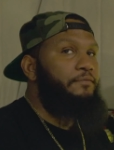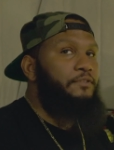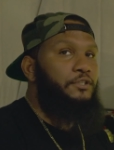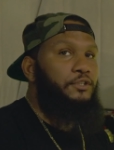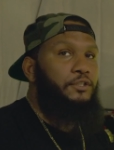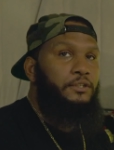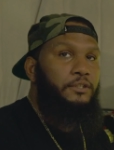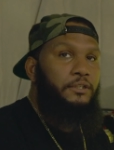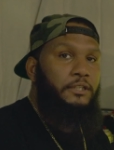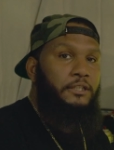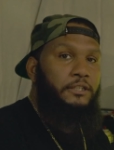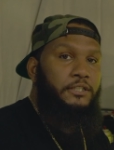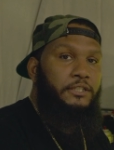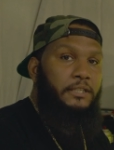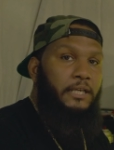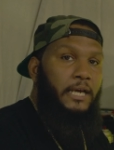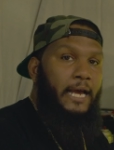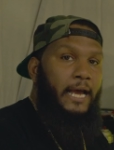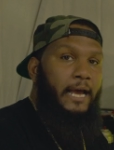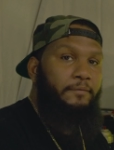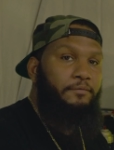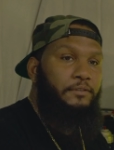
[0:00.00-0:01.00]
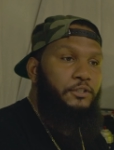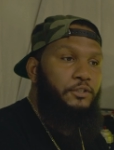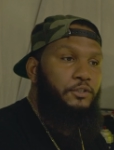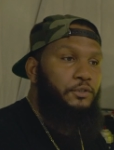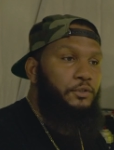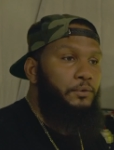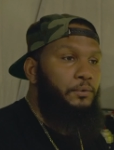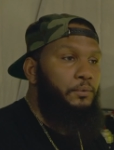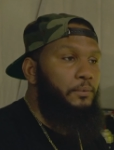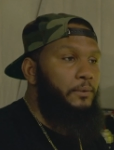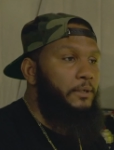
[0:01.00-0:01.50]
to
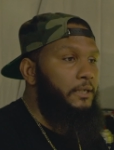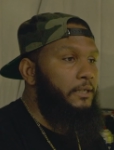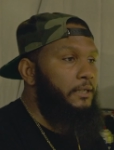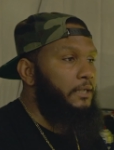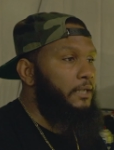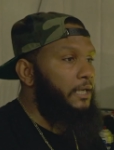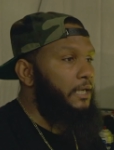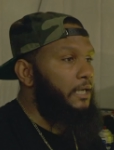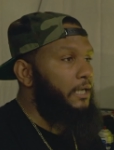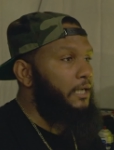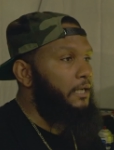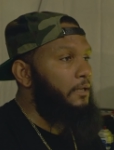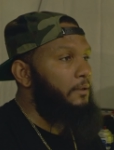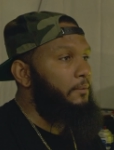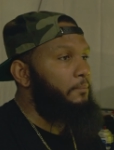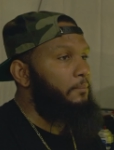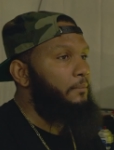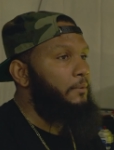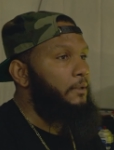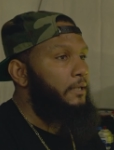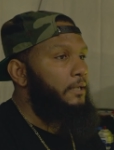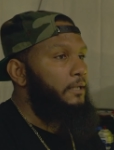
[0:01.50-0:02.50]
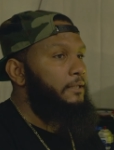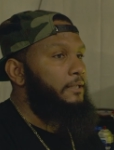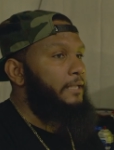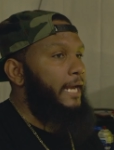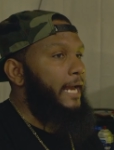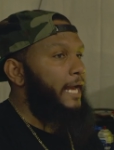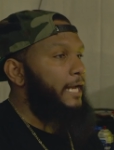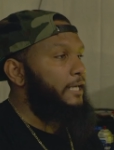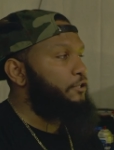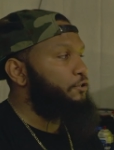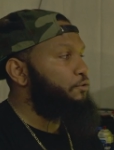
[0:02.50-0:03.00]
do with the
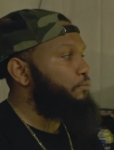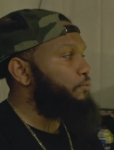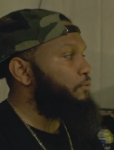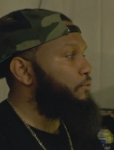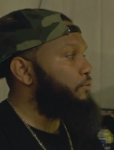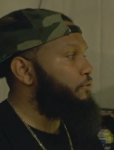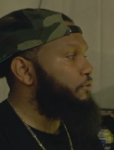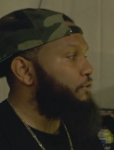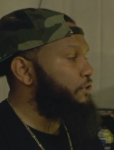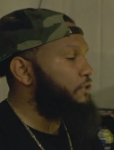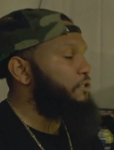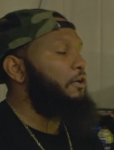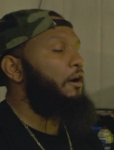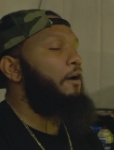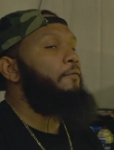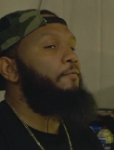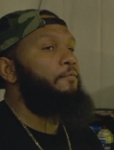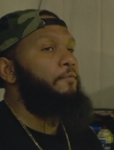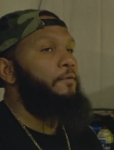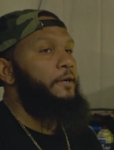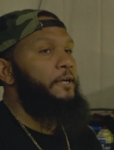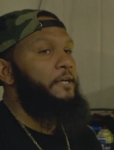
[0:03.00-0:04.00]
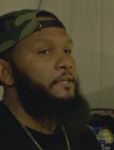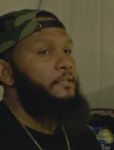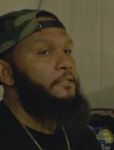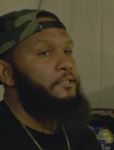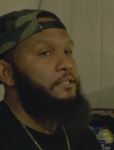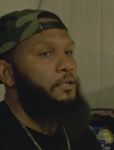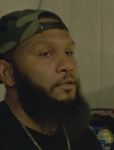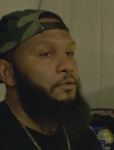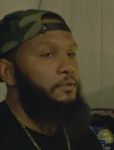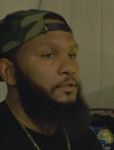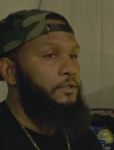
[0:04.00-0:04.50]
actual software.
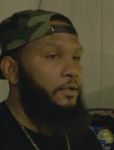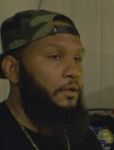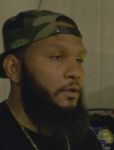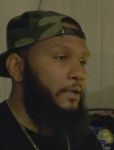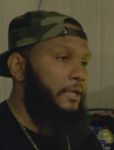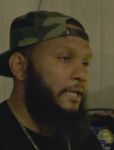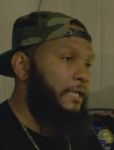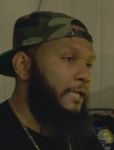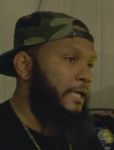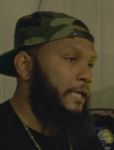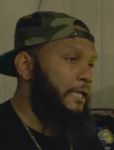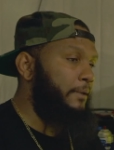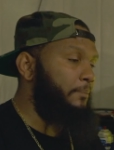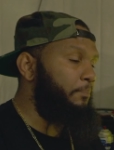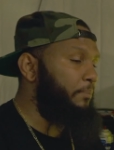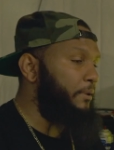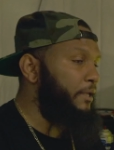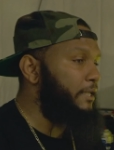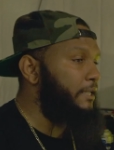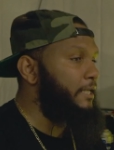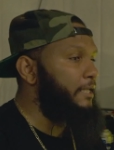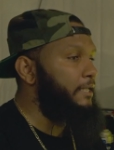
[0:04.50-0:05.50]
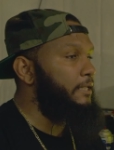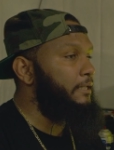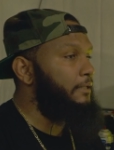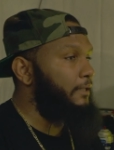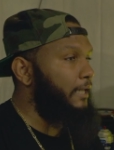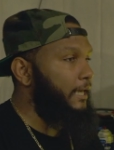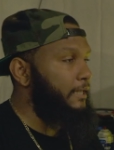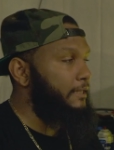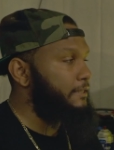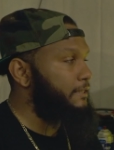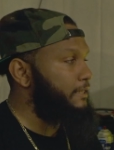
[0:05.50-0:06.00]
So, you know, and being that,
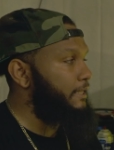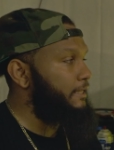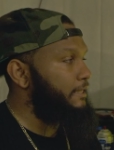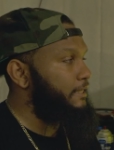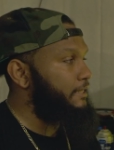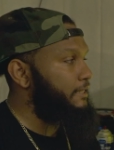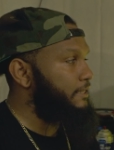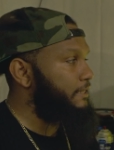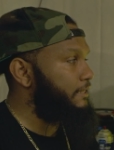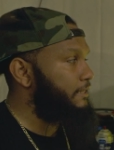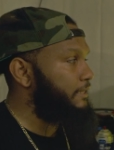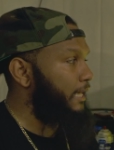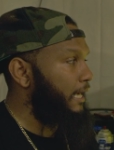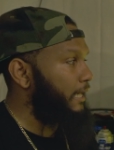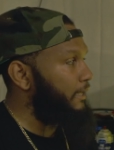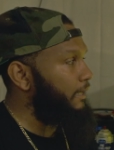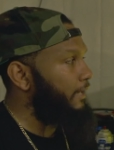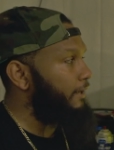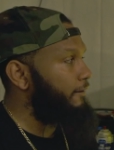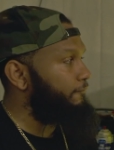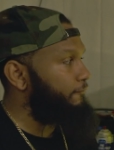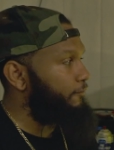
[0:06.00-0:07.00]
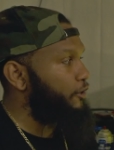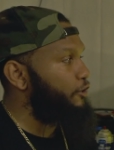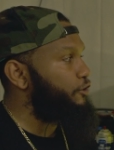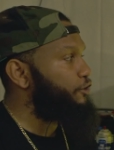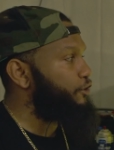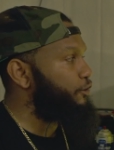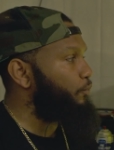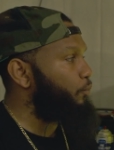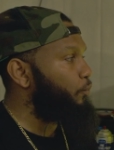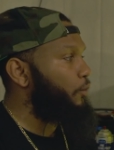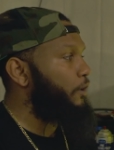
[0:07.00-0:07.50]
like I said, this is kind of like
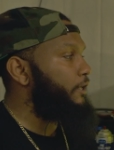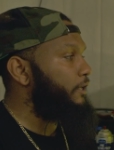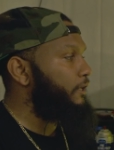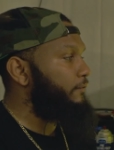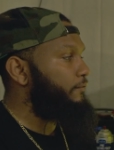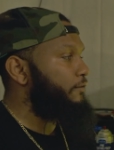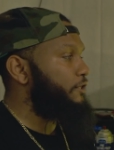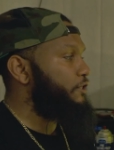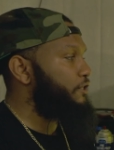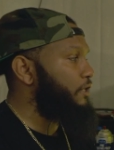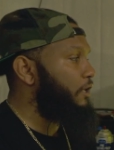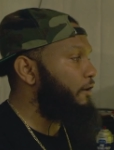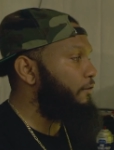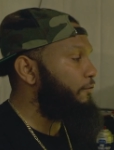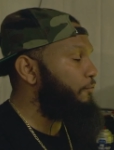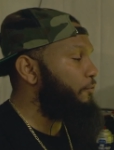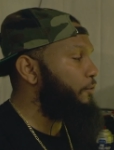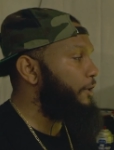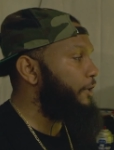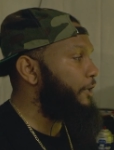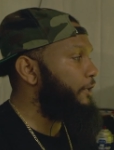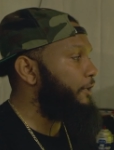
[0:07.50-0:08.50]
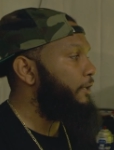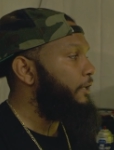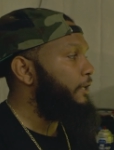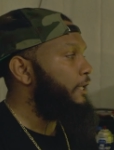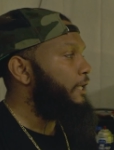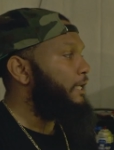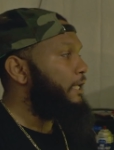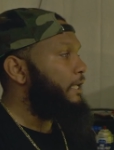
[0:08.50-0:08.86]
version 1 of the software,